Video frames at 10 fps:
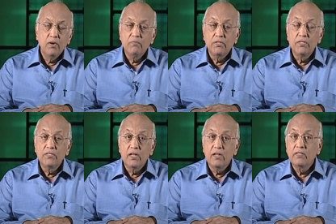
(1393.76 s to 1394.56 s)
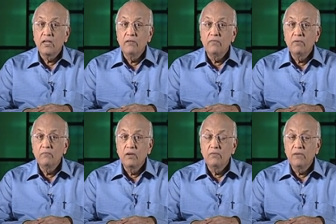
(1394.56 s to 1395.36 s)
One person said, yes, I
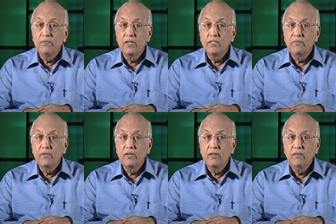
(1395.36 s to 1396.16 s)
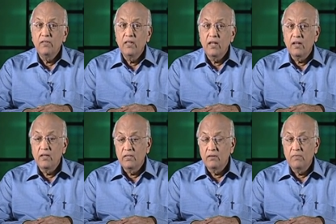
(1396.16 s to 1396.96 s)
even, my wife does even, even then.
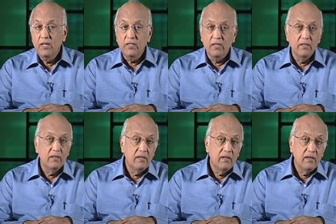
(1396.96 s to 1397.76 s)
I said, amazing.